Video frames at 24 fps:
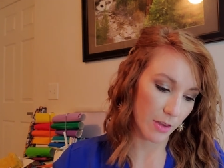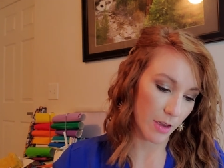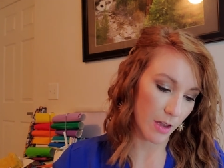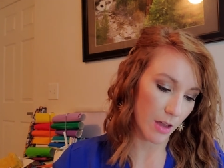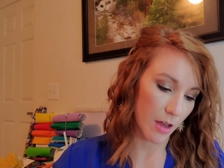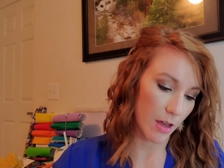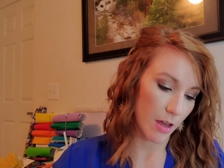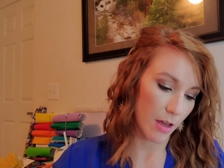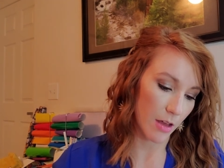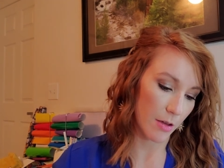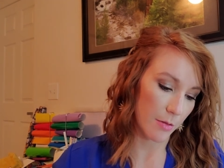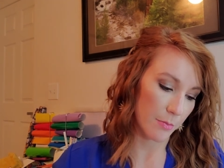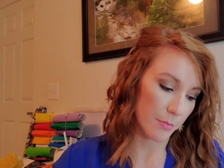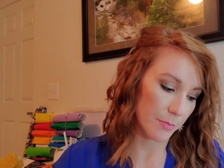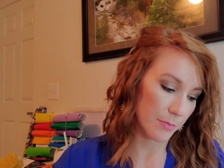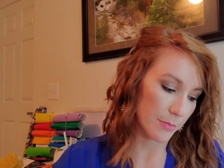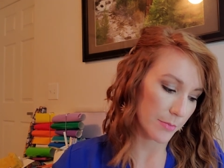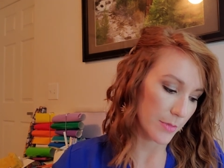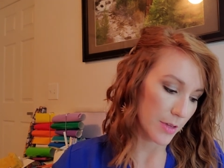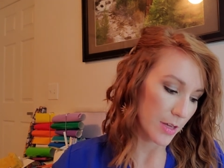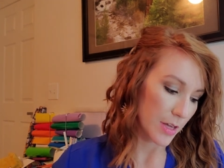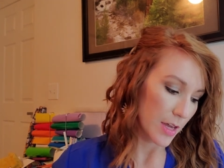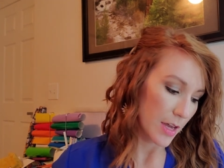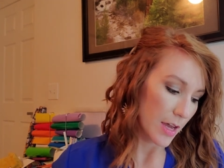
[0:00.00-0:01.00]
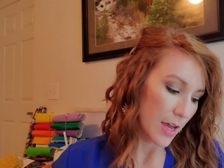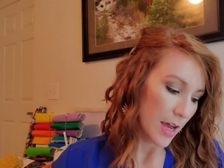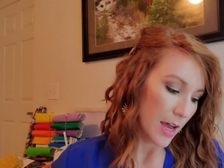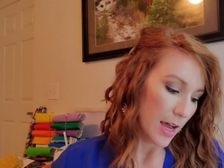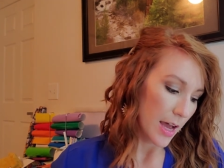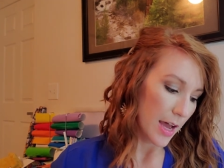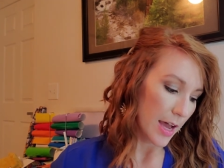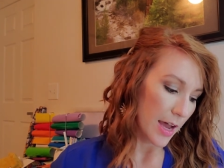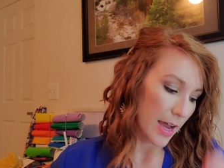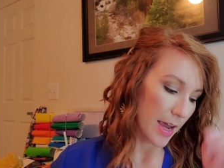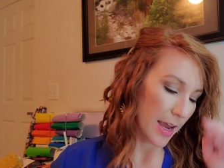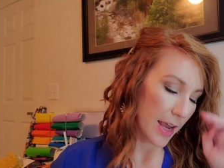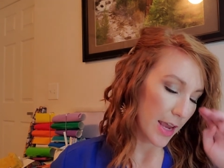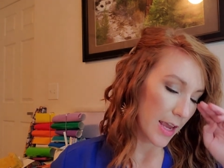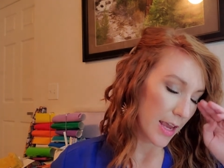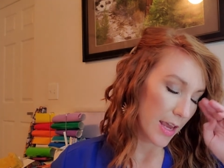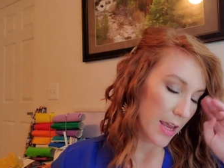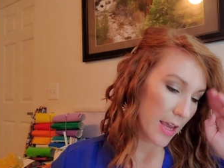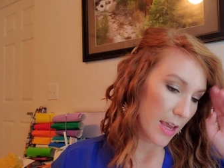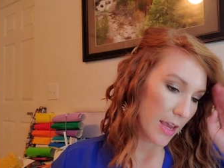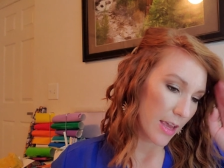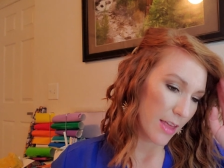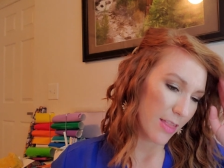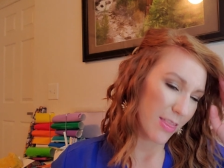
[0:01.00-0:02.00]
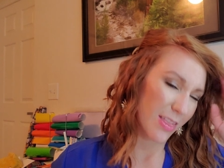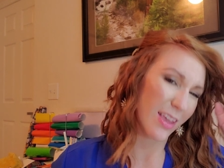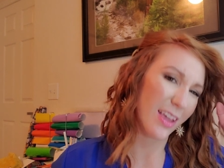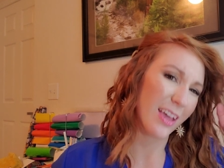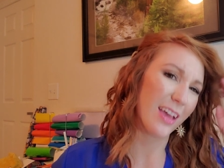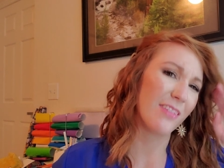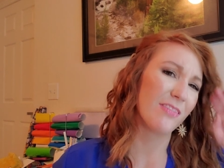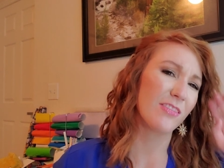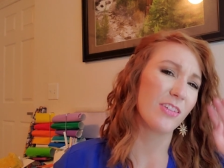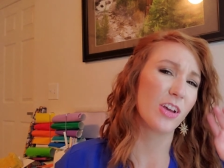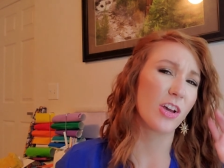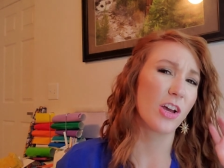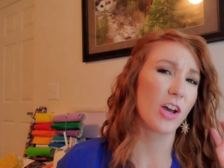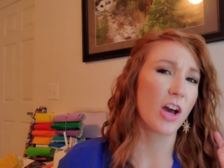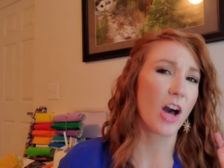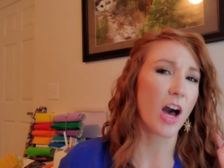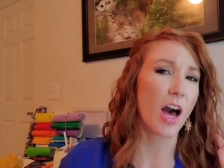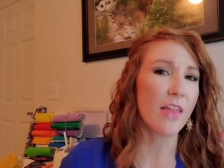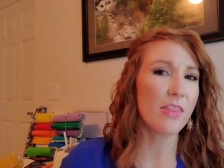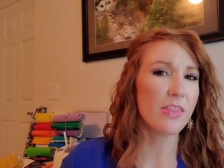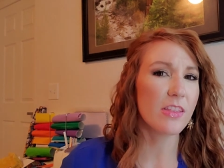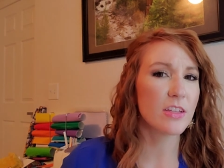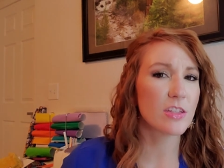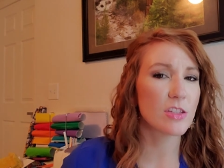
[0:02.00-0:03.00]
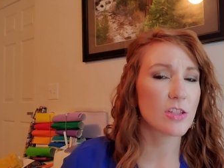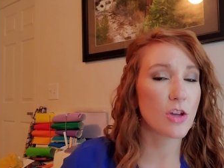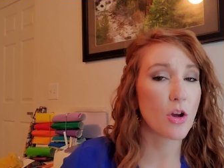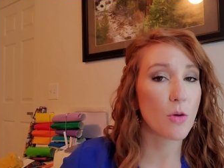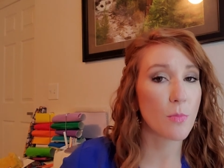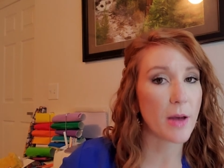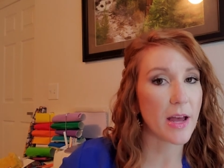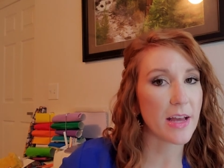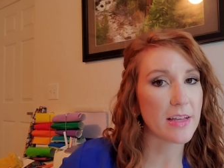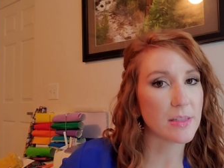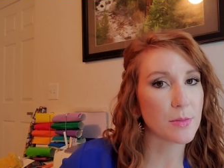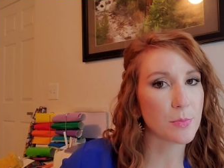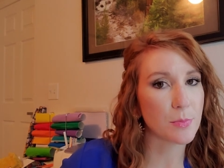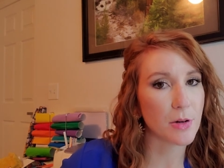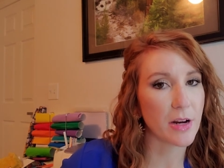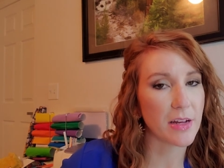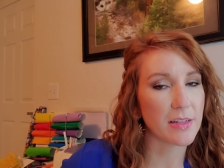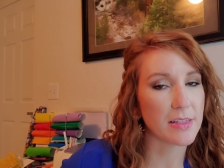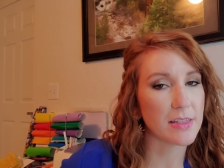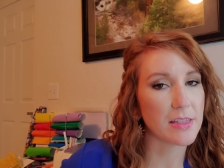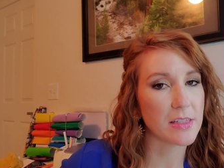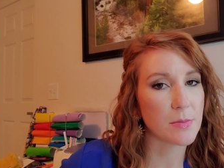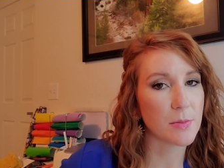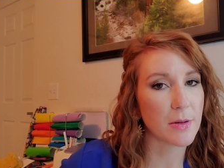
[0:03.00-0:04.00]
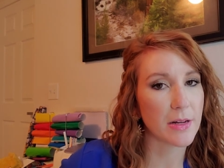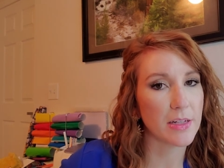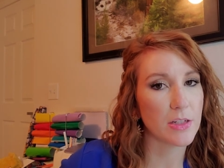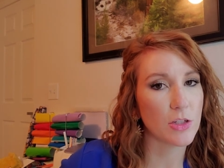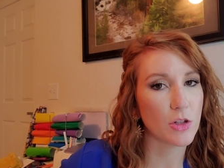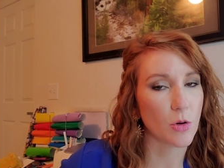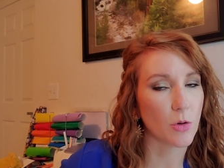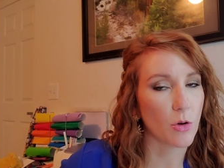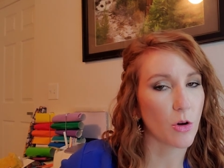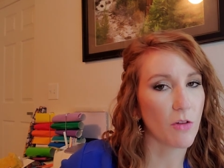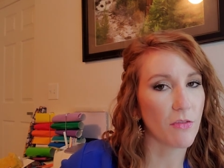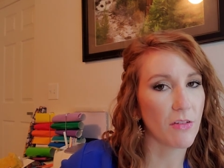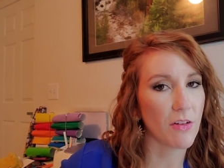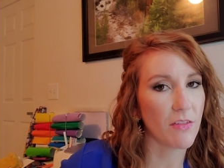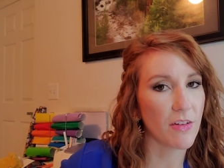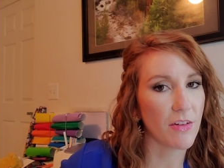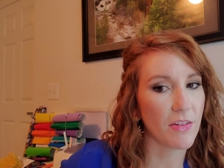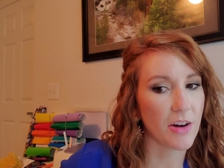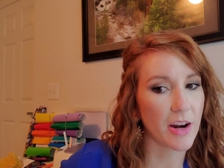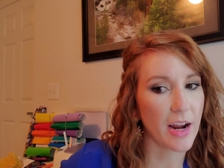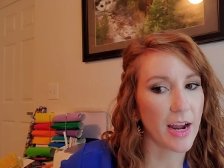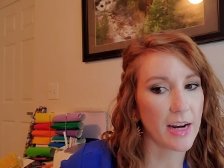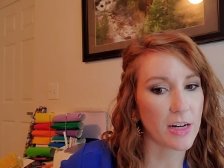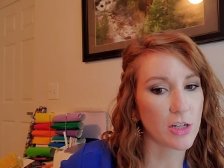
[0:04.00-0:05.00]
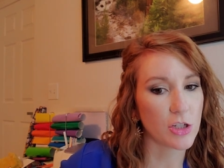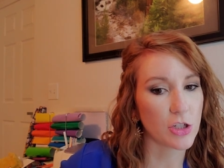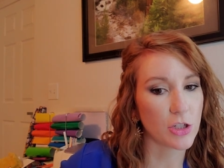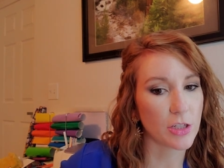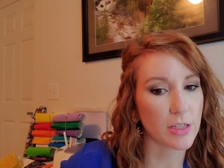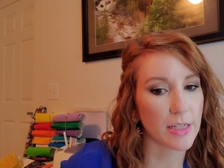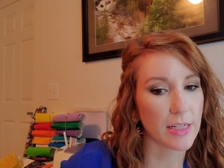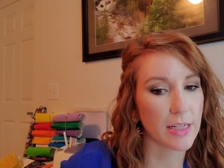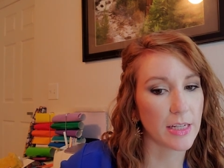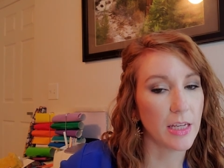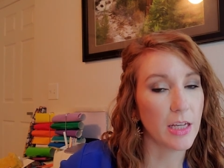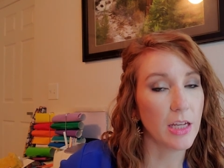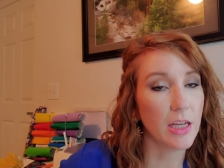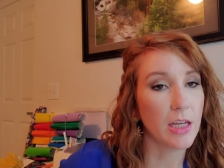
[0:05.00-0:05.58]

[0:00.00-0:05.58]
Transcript: Um, I think I've gotten this soap as presents, but I don't know if I've ever actually